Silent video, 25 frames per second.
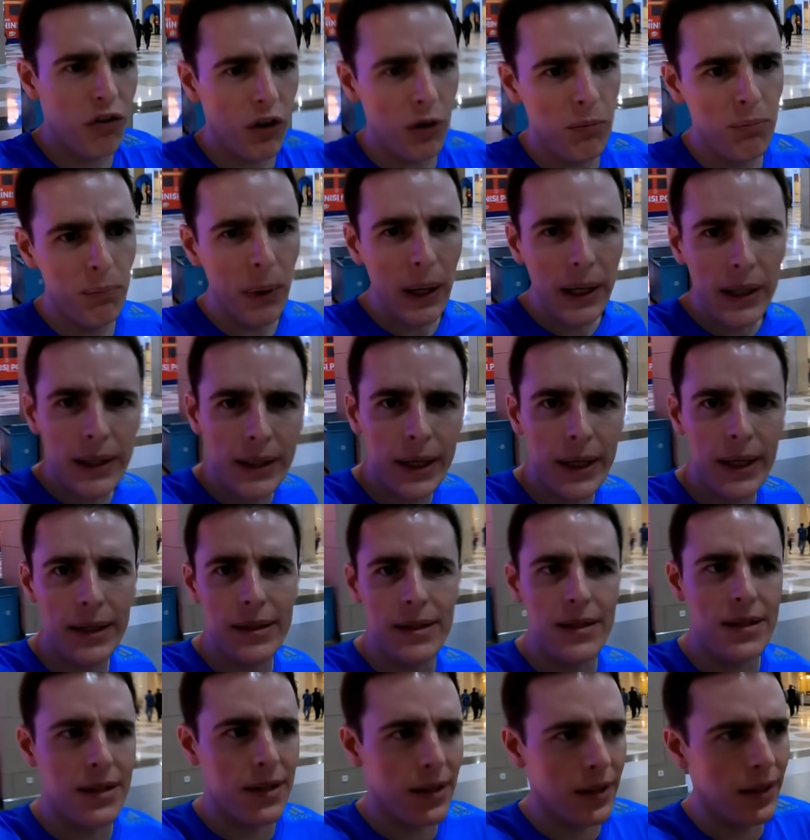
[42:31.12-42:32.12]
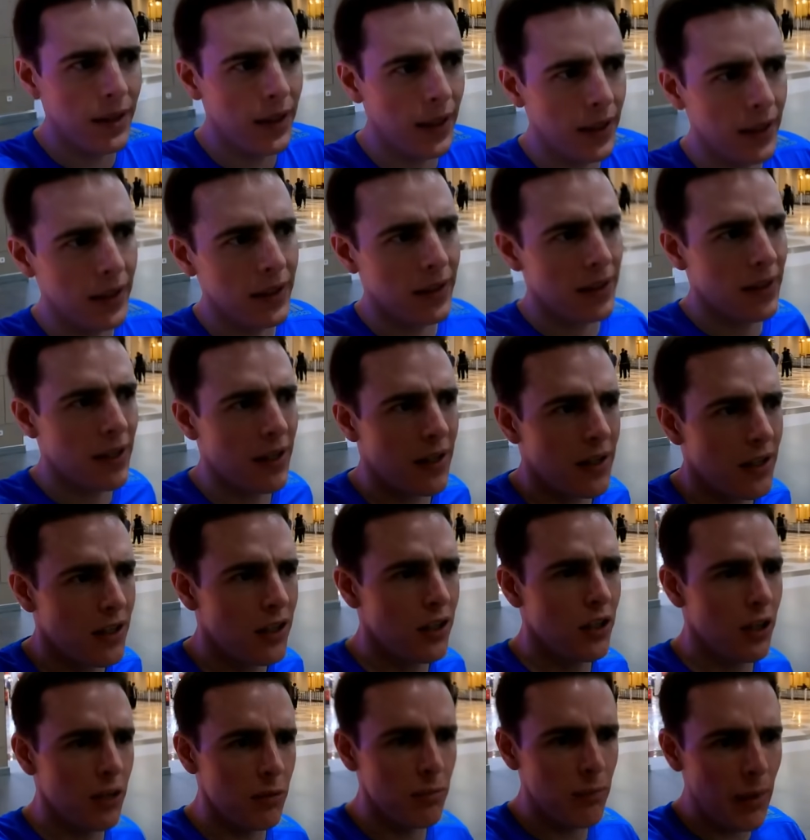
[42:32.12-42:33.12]
for big kids like
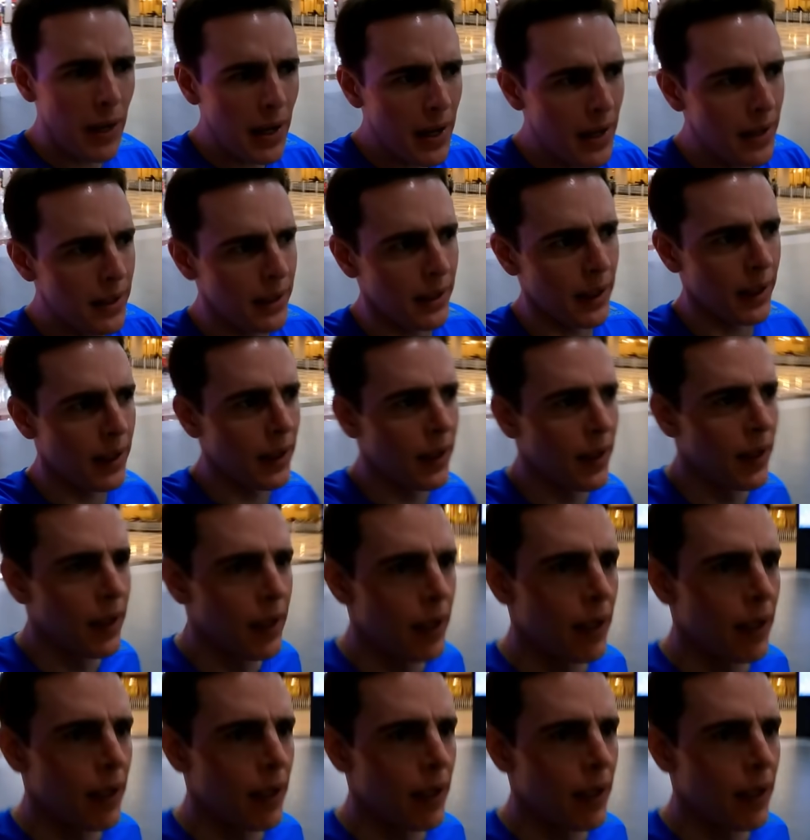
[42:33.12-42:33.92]
your man.